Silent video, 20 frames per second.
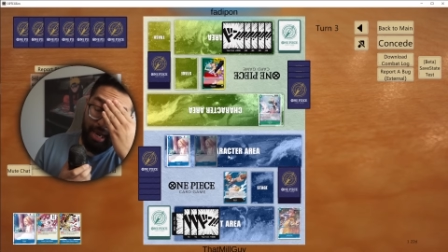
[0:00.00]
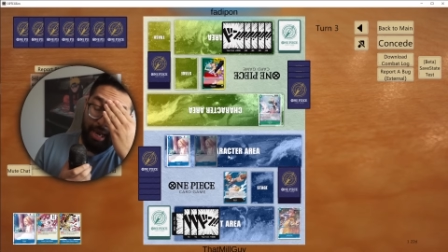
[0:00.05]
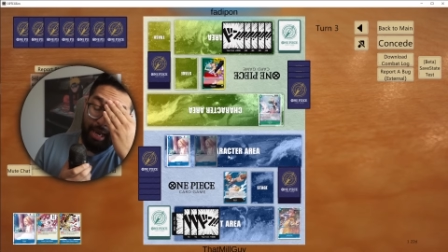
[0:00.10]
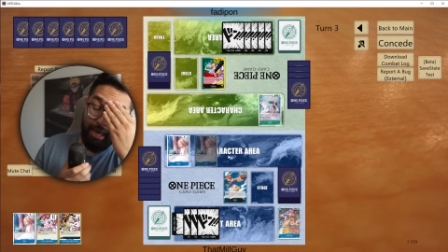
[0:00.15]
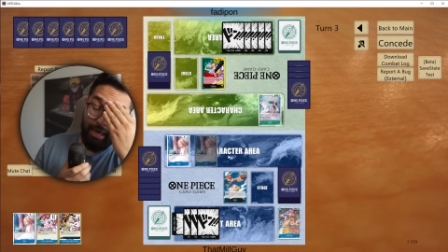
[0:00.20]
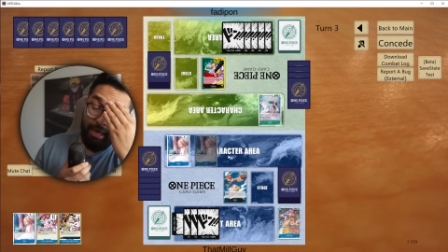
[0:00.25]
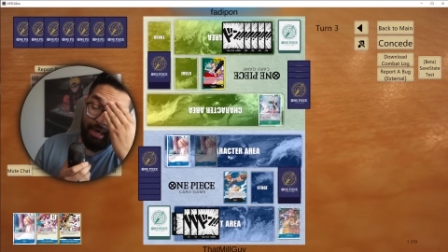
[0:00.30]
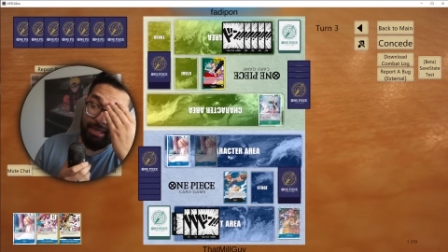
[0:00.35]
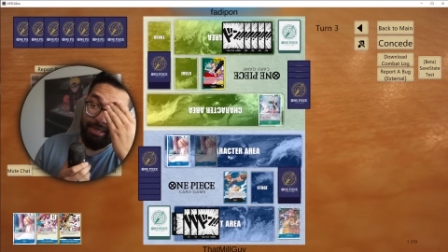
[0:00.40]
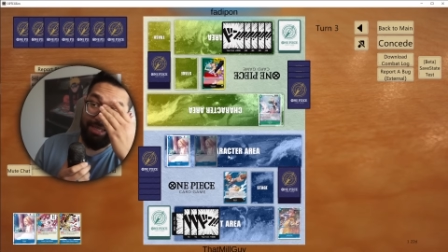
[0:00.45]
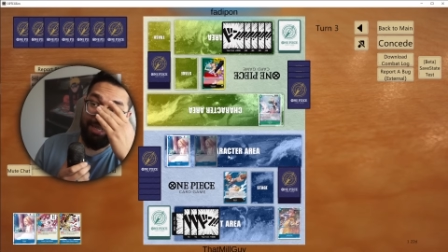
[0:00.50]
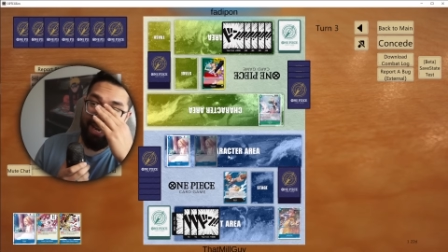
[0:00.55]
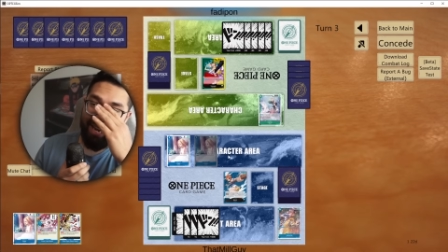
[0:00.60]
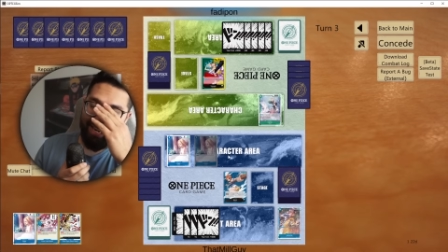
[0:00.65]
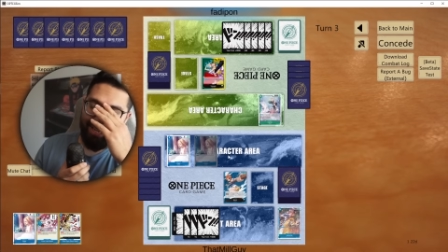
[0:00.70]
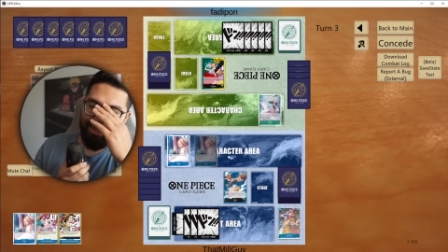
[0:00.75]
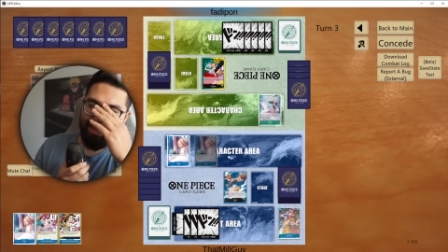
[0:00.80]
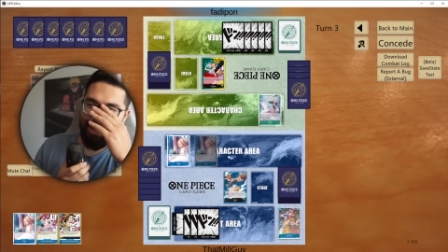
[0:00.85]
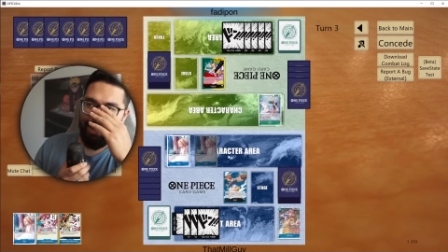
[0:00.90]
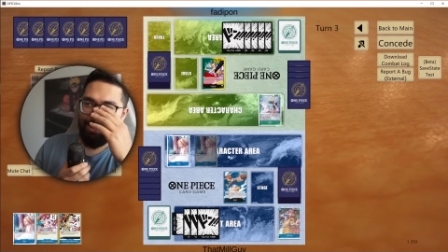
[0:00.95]
and a
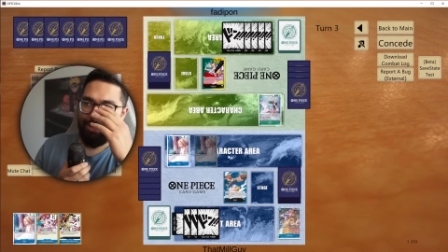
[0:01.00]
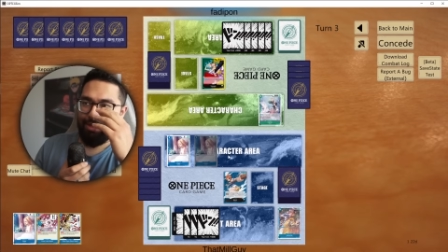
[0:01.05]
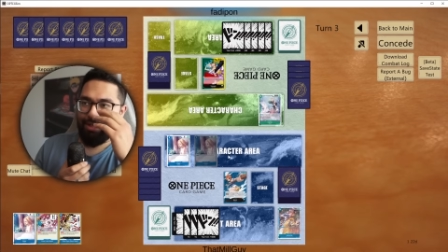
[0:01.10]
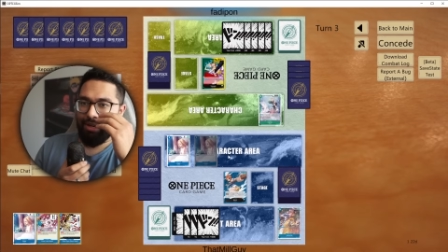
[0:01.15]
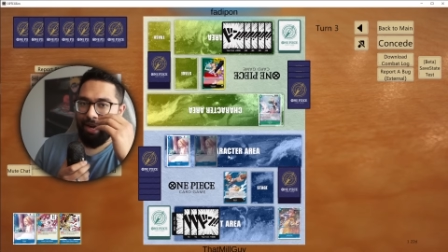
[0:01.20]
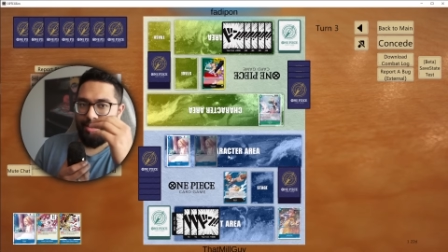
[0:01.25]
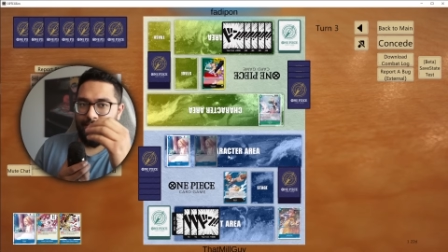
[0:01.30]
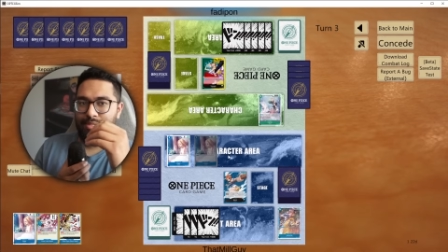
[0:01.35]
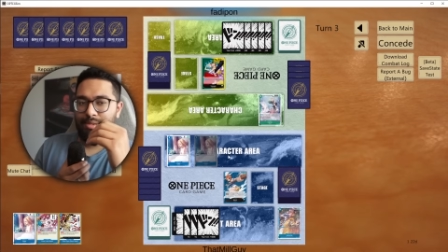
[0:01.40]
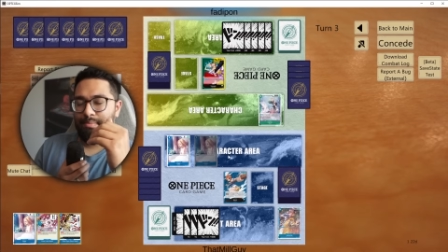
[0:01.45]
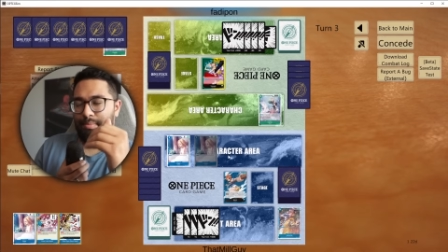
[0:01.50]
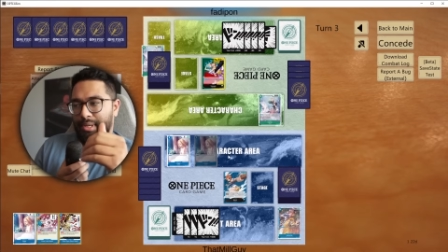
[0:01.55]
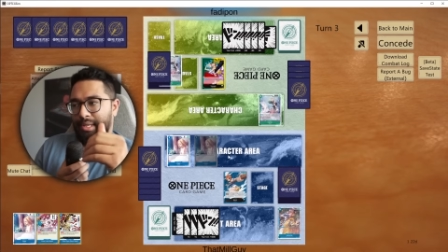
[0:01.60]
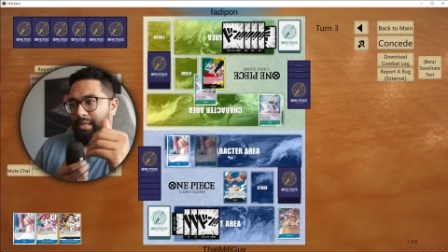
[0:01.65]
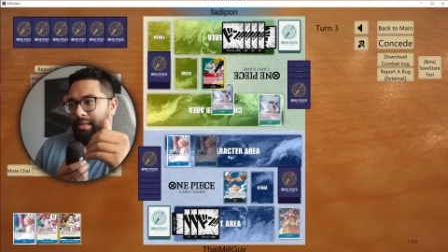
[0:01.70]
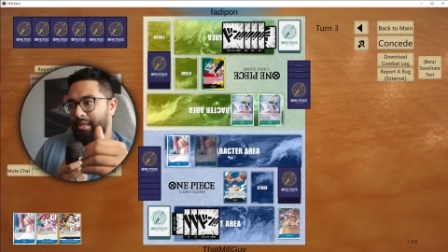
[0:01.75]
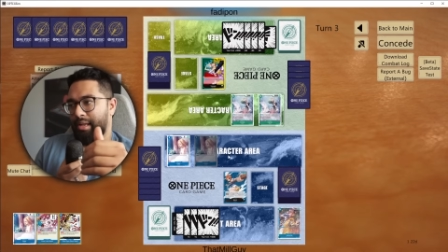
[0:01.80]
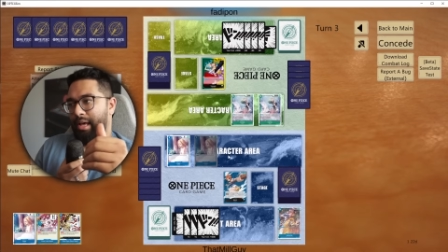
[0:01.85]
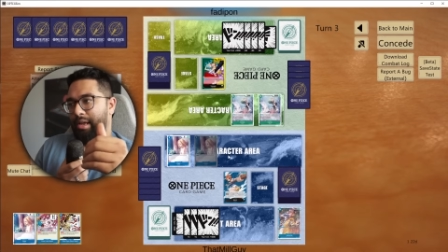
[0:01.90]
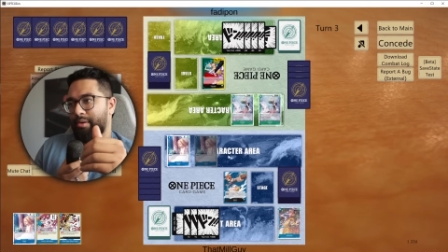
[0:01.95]
deck that doesn't play
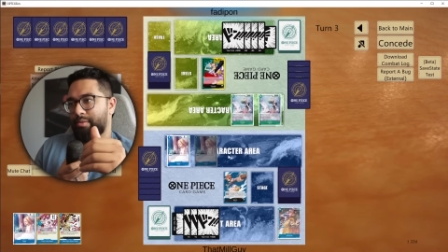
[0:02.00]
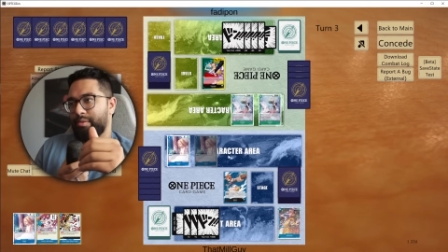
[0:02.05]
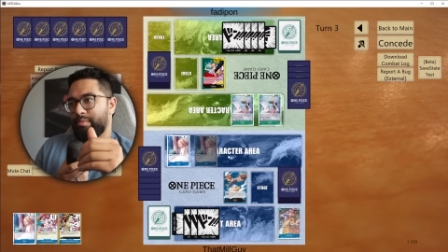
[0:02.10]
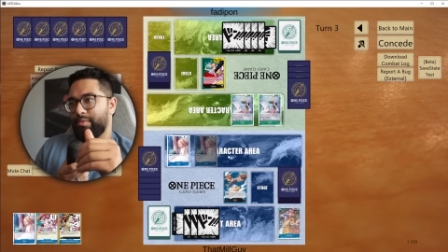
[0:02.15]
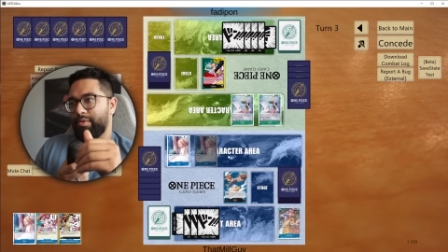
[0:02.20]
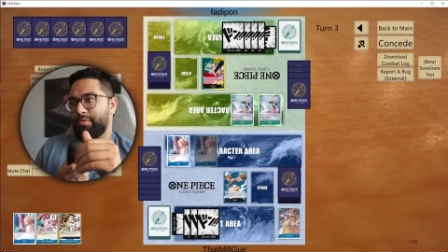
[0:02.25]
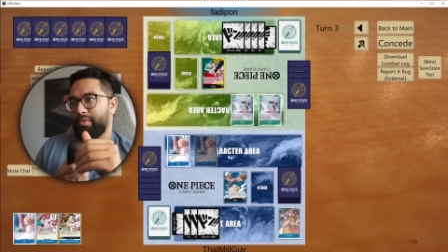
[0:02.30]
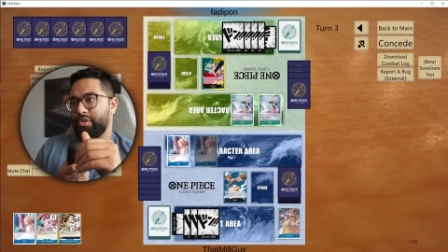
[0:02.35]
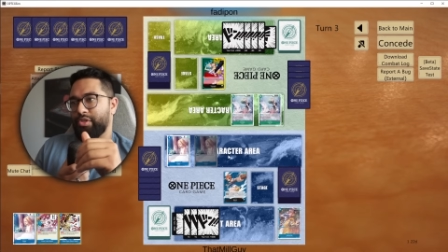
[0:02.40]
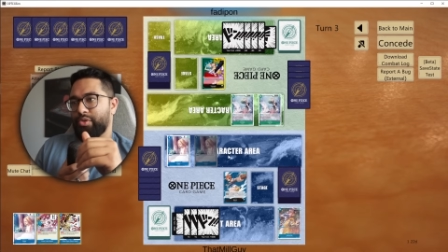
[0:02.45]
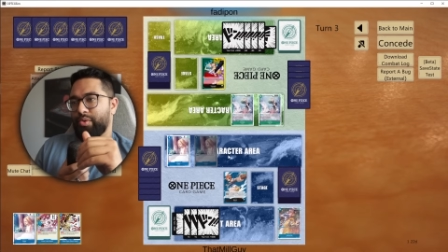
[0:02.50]
a lot of removal.